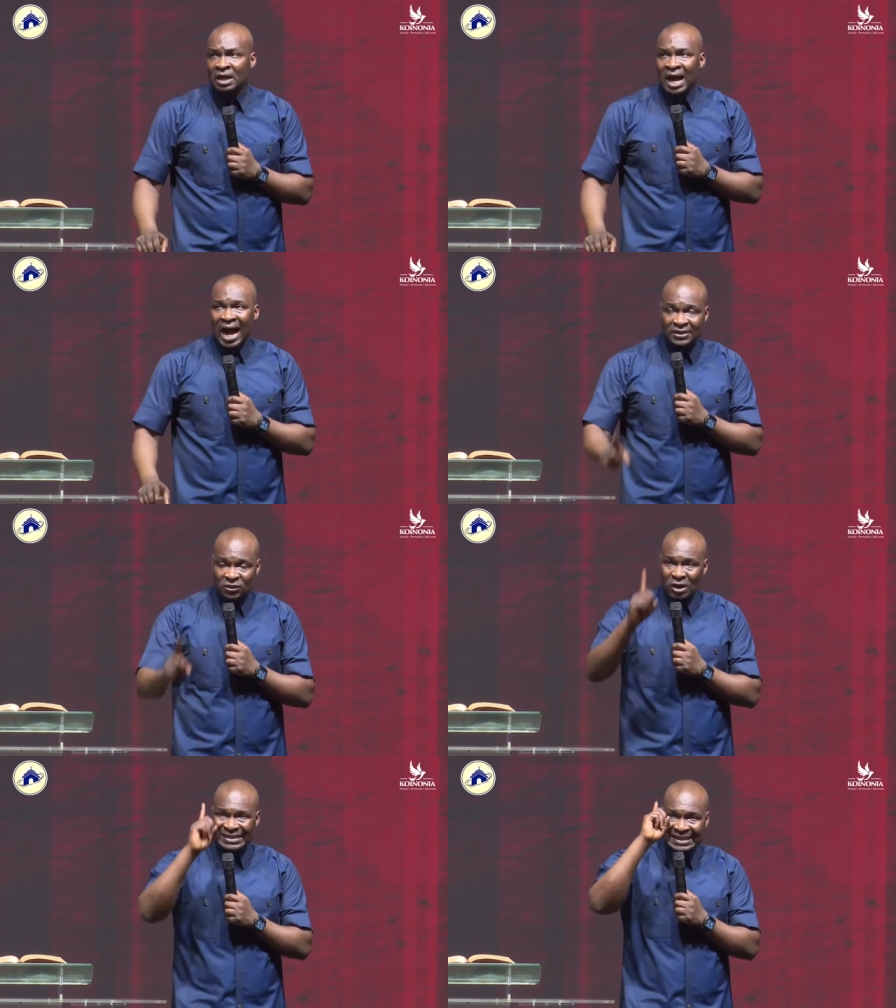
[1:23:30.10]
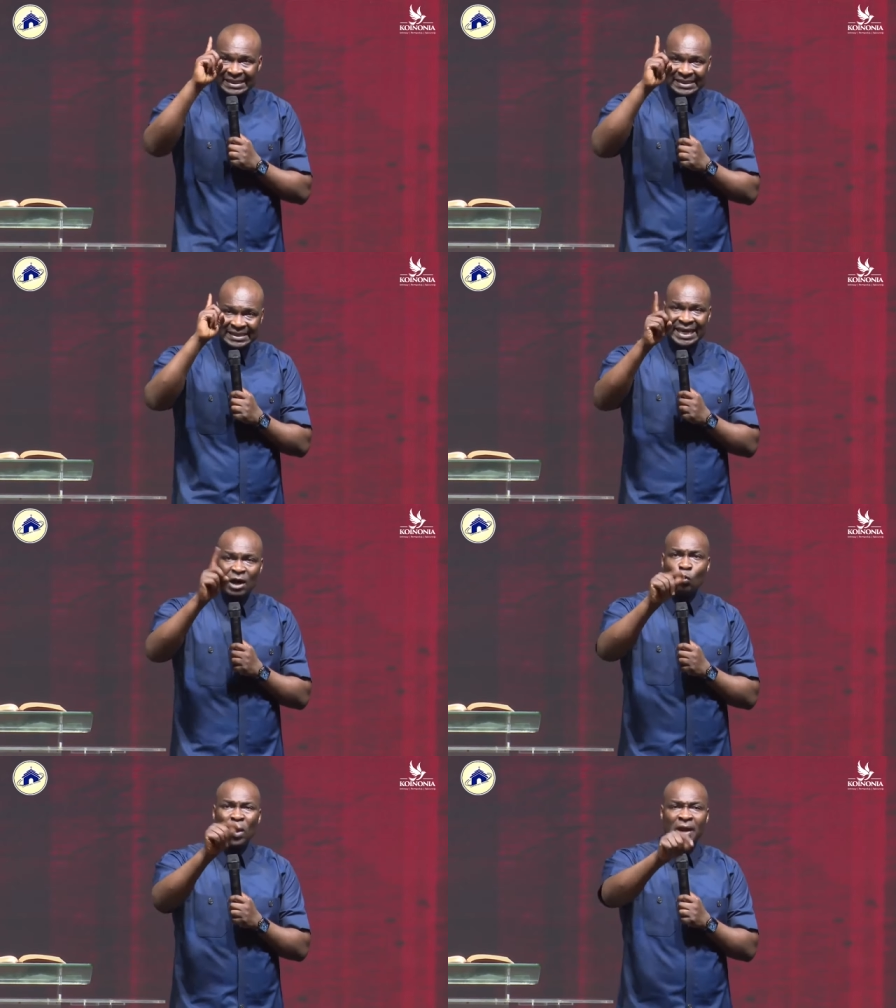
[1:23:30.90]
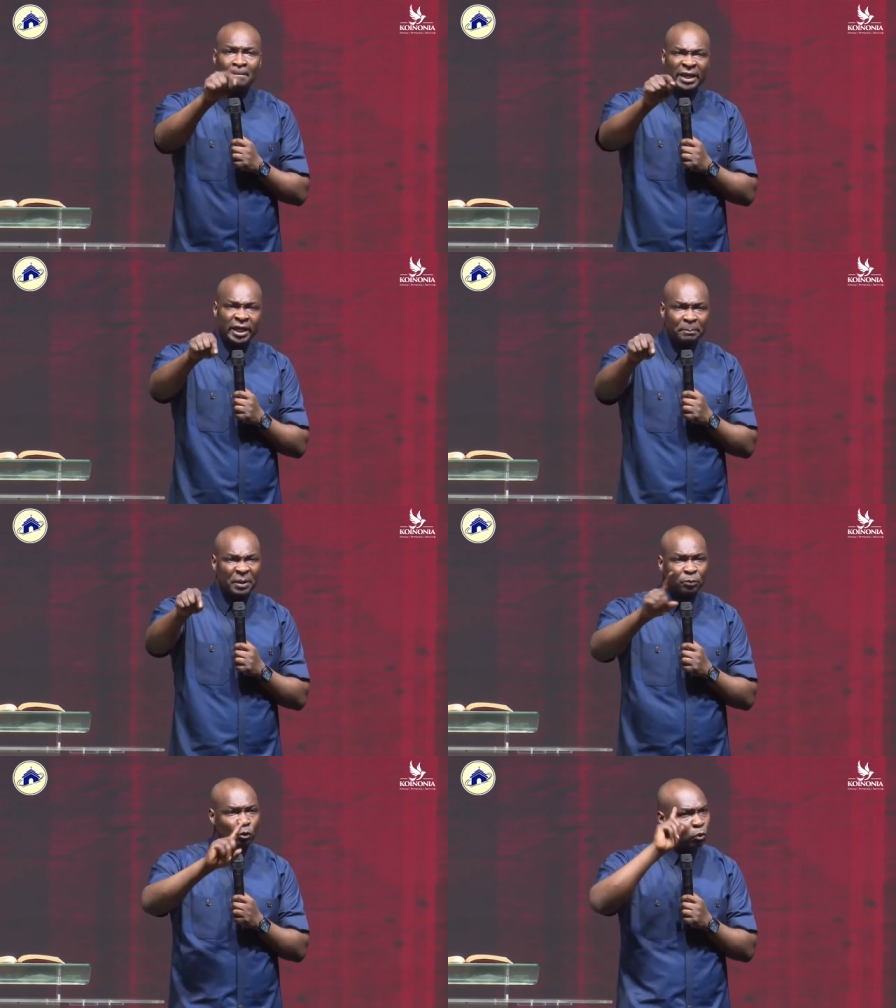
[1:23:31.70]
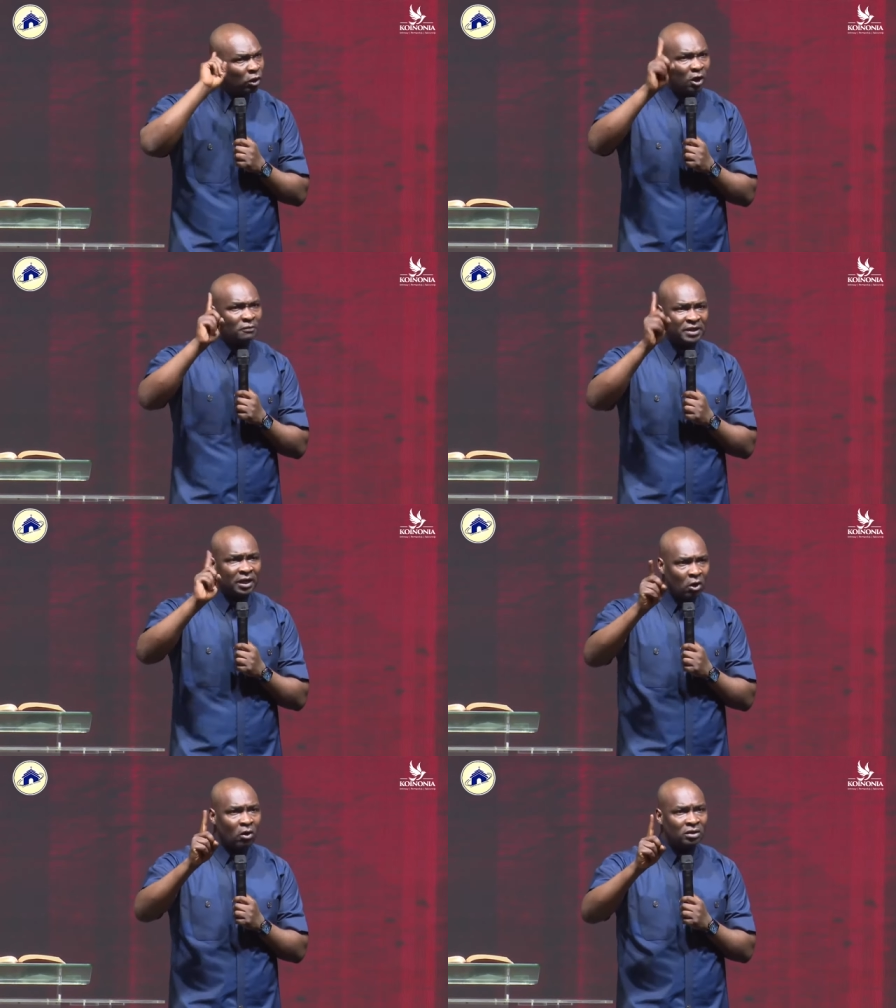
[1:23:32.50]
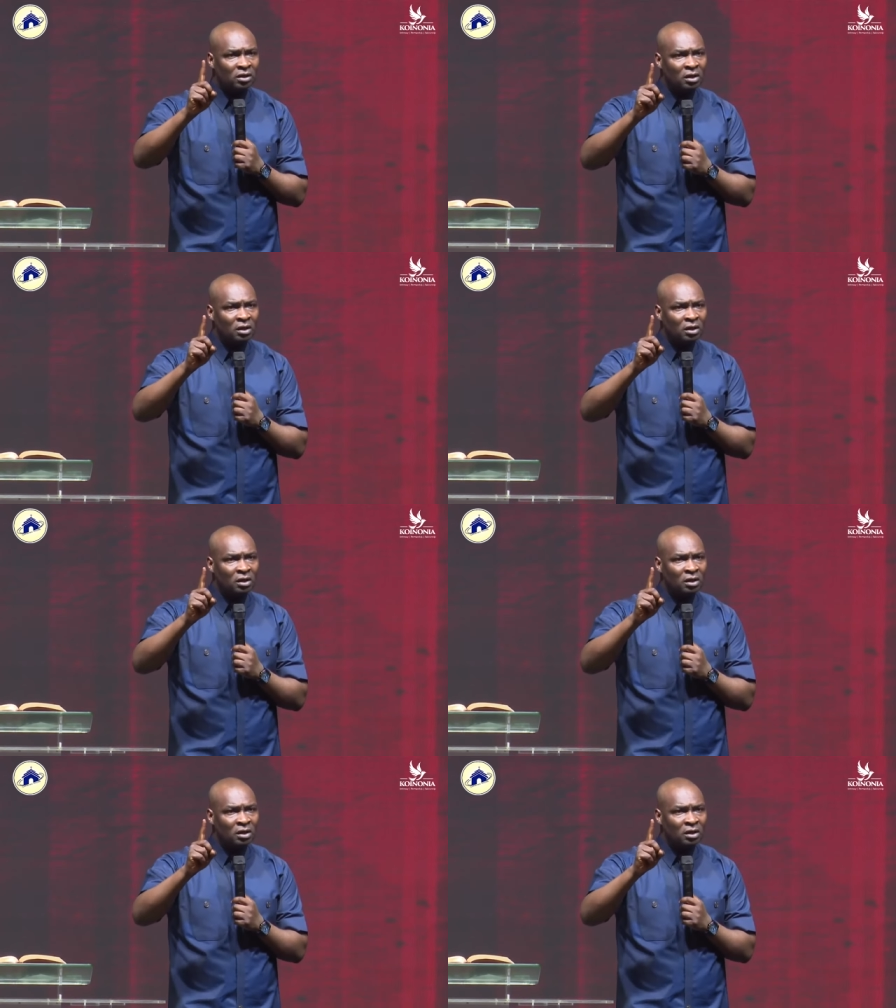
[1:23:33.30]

I saw sincere, well-meaning people who love the Lord.